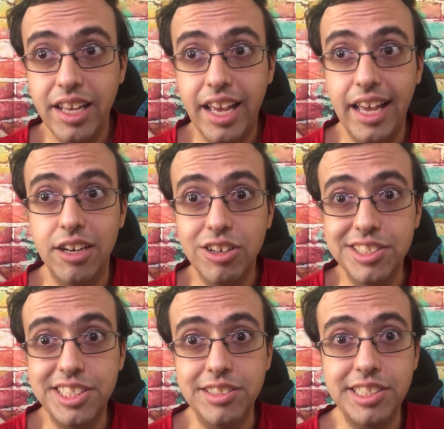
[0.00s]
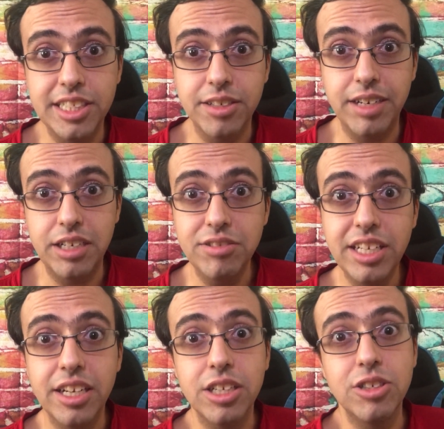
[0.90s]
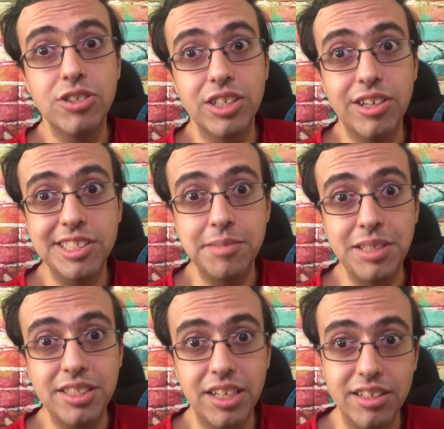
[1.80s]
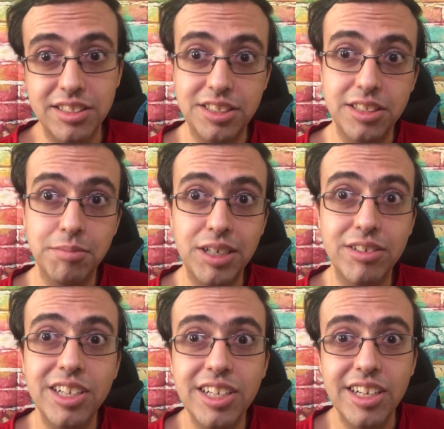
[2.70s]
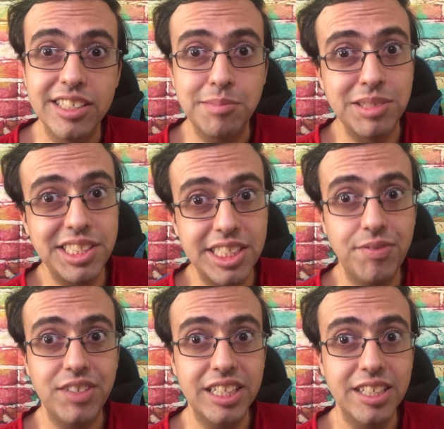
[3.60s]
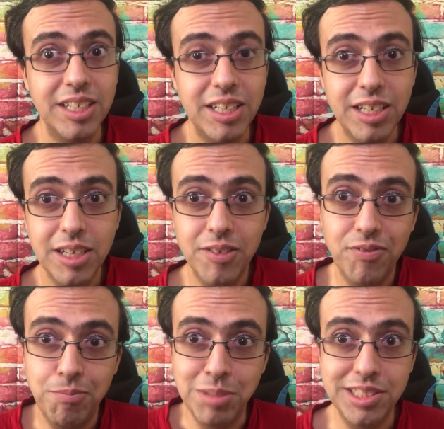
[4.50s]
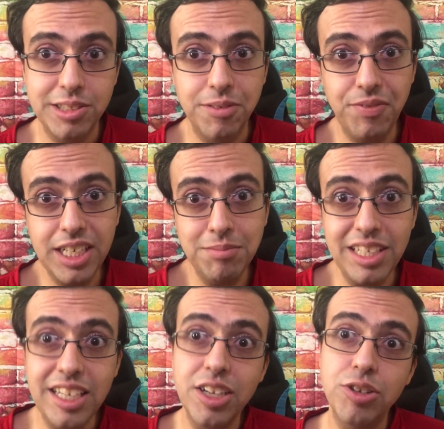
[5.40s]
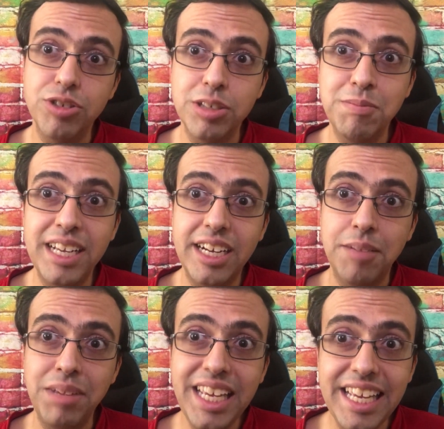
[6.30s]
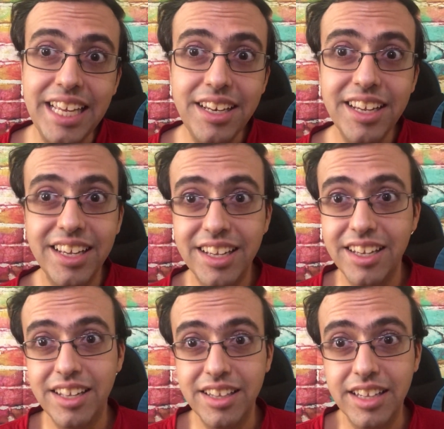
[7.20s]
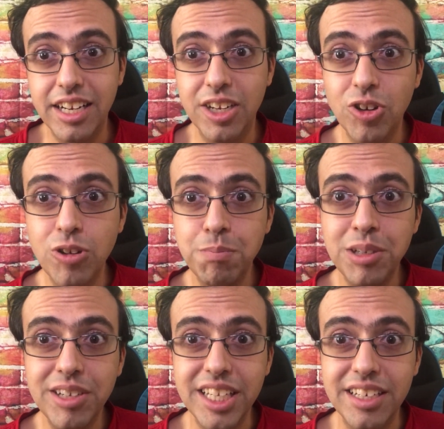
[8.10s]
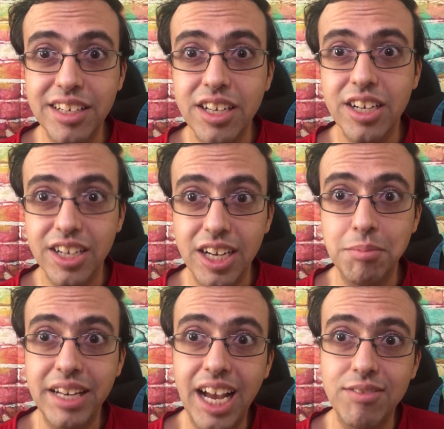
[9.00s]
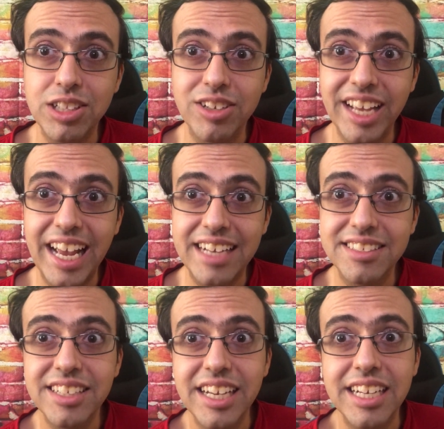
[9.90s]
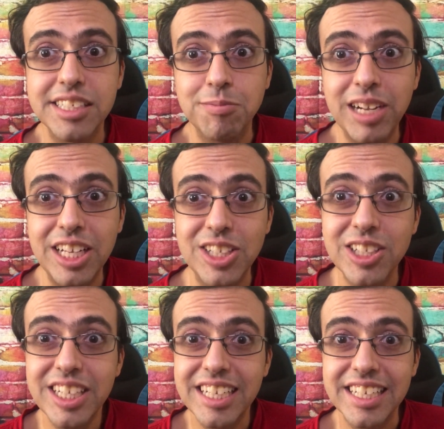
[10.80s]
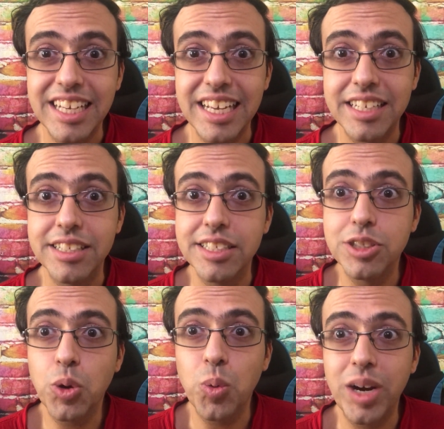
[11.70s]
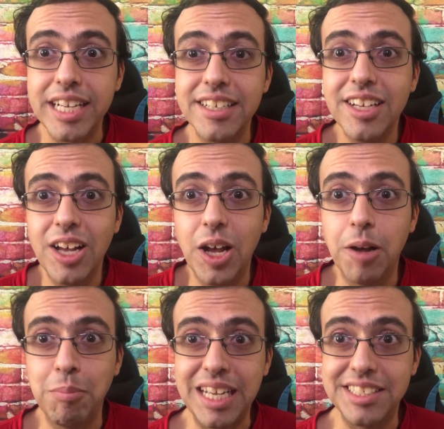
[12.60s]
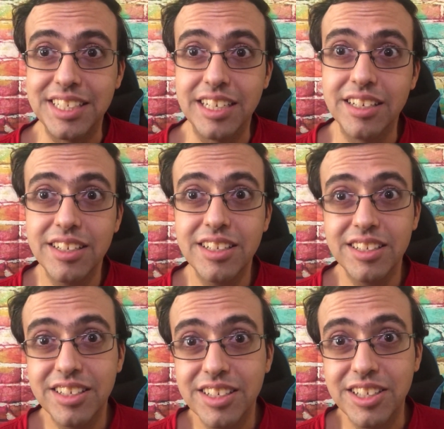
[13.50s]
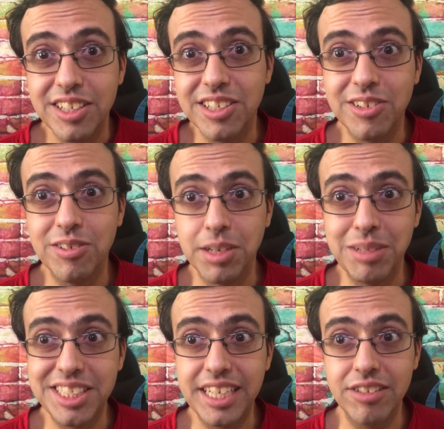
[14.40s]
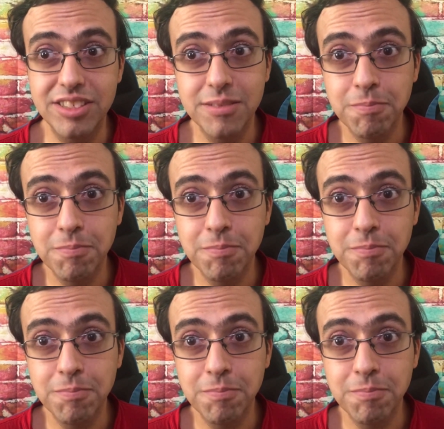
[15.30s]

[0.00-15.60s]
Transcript: And also stick around. I'm going to also be talking to you about a specific musical family group that I'm in that I hope you can come and have a look at as well. And it is quite amazing. You don't want to miss out.